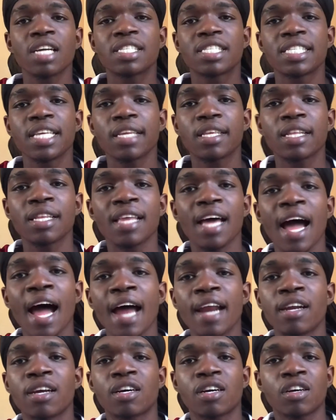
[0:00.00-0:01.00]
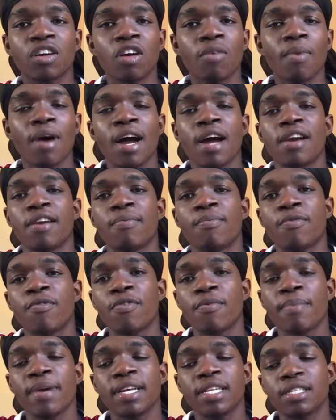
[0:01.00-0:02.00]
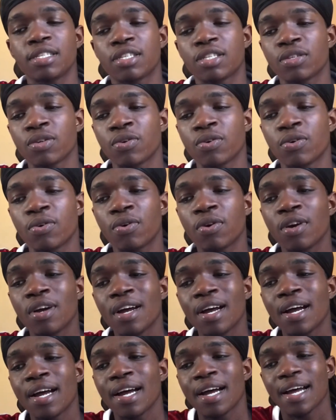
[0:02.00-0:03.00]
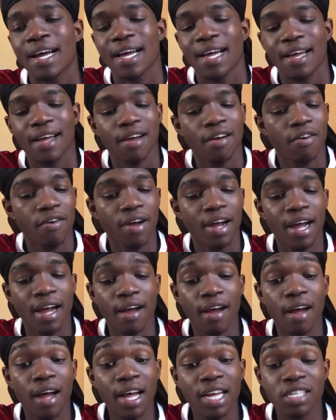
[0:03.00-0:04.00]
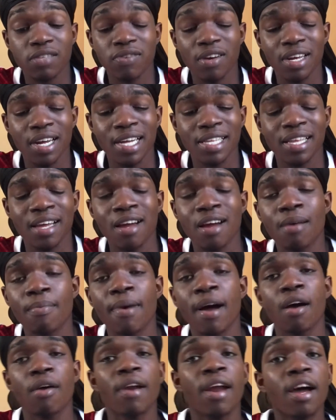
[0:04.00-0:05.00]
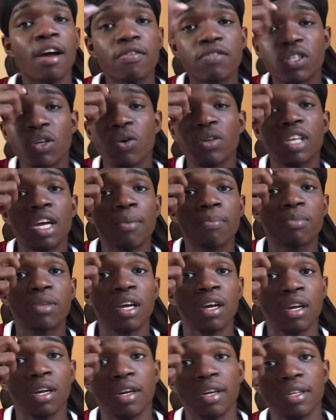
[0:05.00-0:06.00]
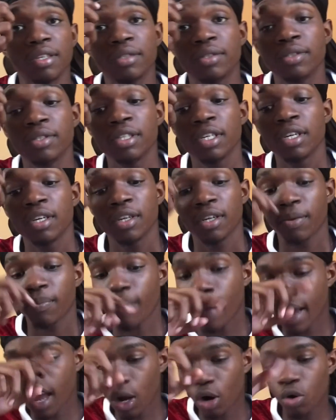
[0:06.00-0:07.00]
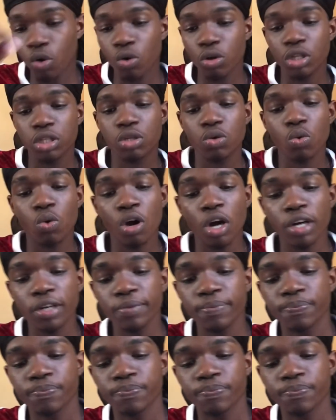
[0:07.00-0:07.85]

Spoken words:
settled at the club at the moment. So as for that, I will have Southampton by a 1-goal.